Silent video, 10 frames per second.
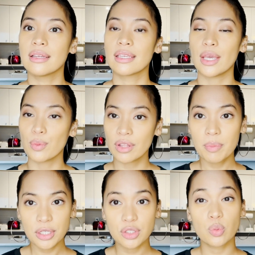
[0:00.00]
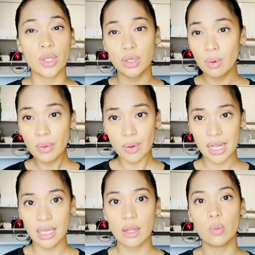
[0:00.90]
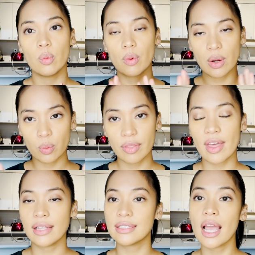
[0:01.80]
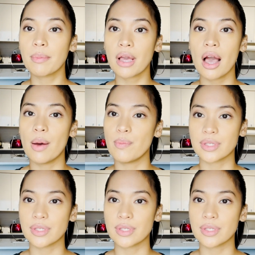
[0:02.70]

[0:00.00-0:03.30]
get rid of the pictures when you are ready, and when that time comes,